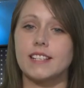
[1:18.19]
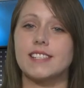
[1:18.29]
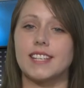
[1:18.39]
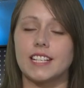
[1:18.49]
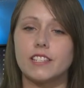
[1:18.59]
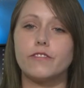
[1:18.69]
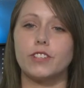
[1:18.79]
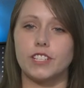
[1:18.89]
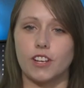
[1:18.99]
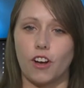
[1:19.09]

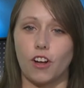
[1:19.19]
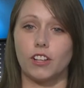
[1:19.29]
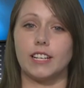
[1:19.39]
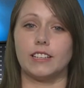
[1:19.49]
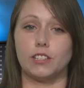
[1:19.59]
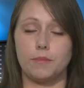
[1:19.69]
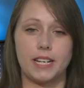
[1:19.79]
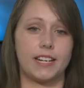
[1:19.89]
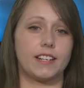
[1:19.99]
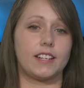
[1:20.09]
six-foot-tall
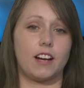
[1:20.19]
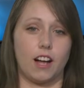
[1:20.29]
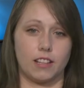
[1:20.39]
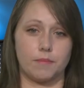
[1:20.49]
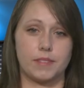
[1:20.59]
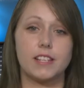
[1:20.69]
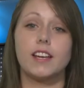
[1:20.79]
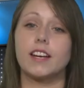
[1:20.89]
illuminated columns